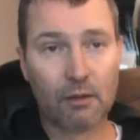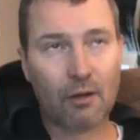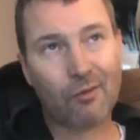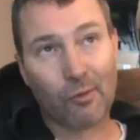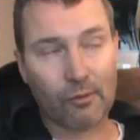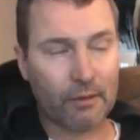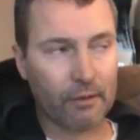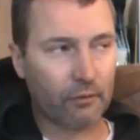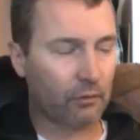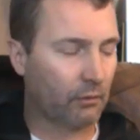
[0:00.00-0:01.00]
Although
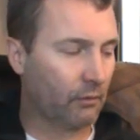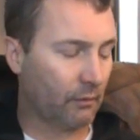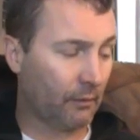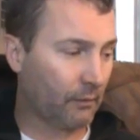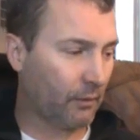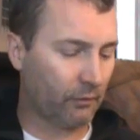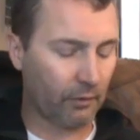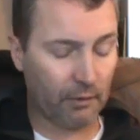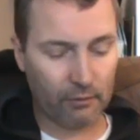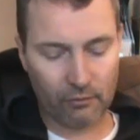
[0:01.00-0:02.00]
kids, you know, kids
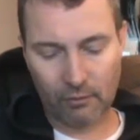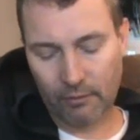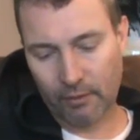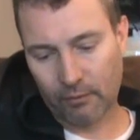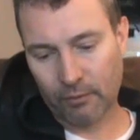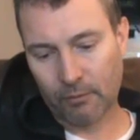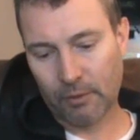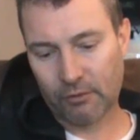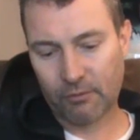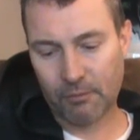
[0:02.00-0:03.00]
are kids. You know, they don't know
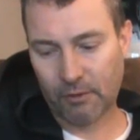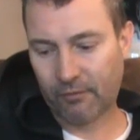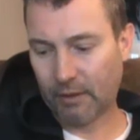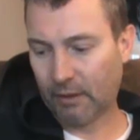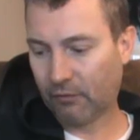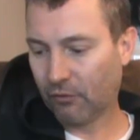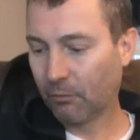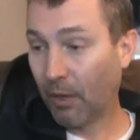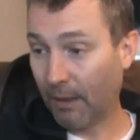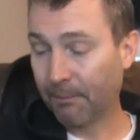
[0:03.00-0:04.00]
much about
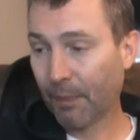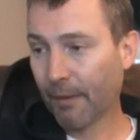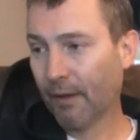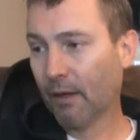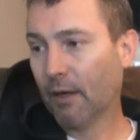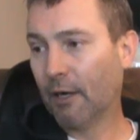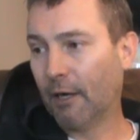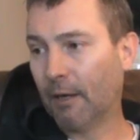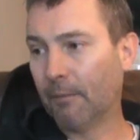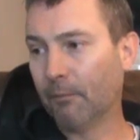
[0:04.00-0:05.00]
finances. But
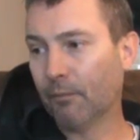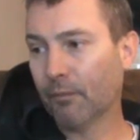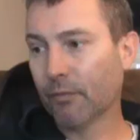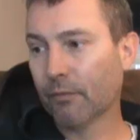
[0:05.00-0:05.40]
um,